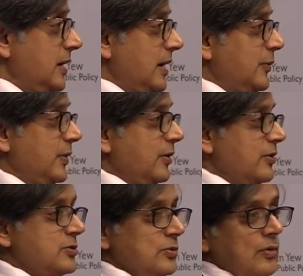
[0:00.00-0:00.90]
Are we
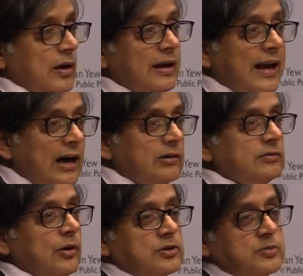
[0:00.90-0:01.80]
going to allow
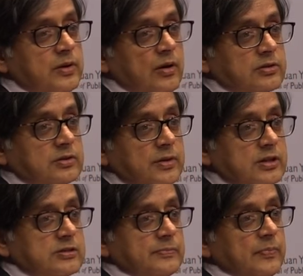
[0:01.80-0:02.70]
autom
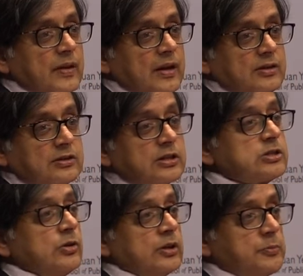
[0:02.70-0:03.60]
automation to
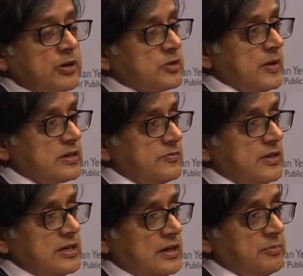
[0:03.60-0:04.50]
destroy the prospects of
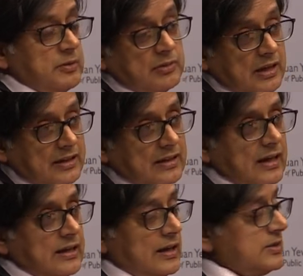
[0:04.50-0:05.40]
these young people?
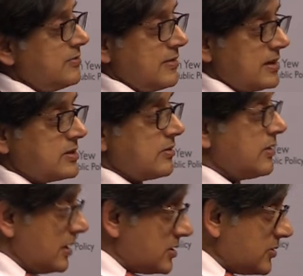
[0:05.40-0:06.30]
I, I, I don't think so.
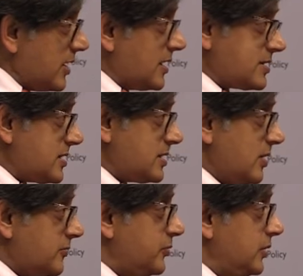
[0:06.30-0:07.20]
So the answers are
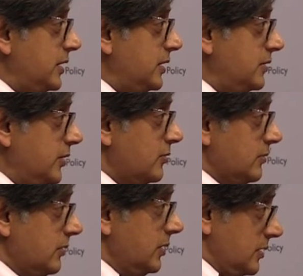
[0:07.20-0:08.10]
not fully known,
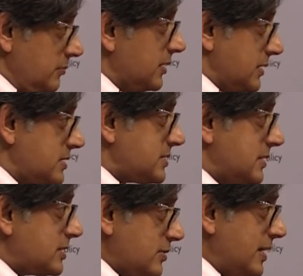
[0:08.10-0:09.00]
but the,
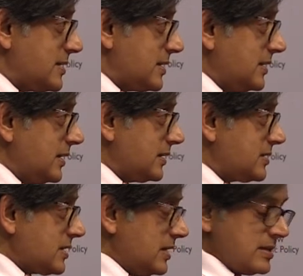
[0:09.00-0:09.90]
the trends and the
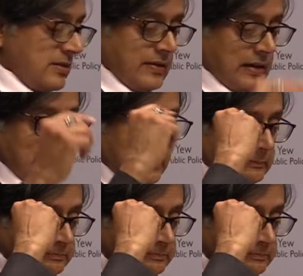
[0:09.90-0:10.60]
concerns are very clear.